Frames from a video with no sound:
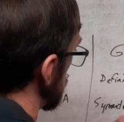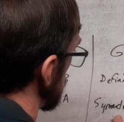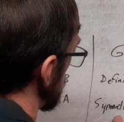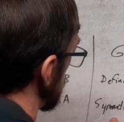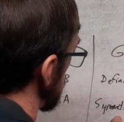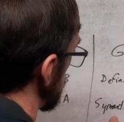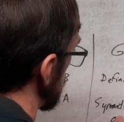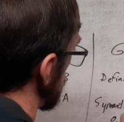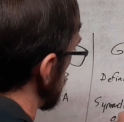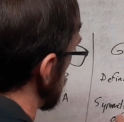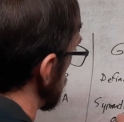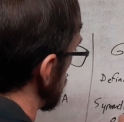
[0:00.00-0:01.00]

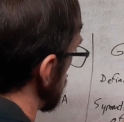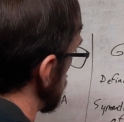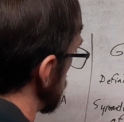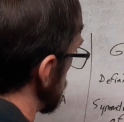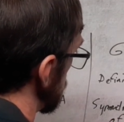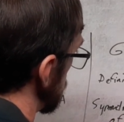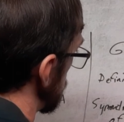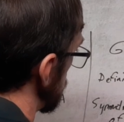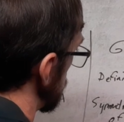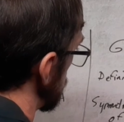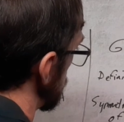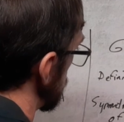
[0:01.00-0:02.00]

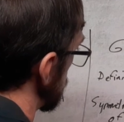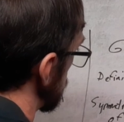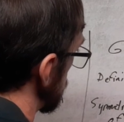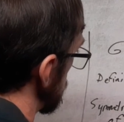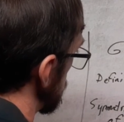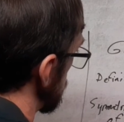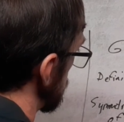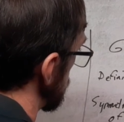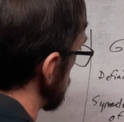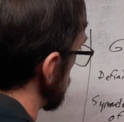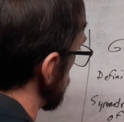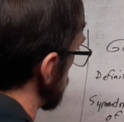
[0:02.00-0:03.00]

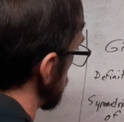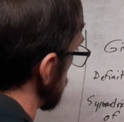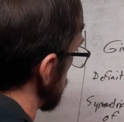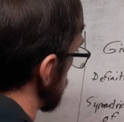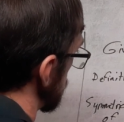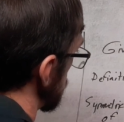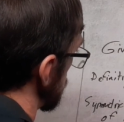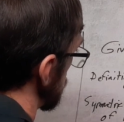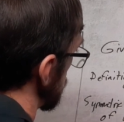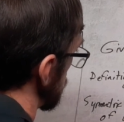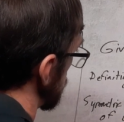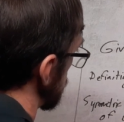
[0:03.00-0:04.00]

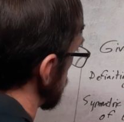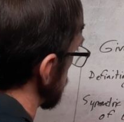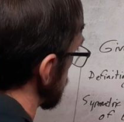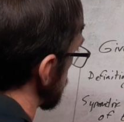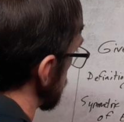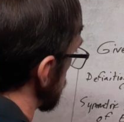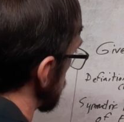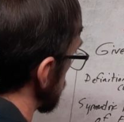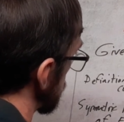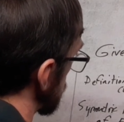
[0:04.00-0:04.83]
Nobody speaks.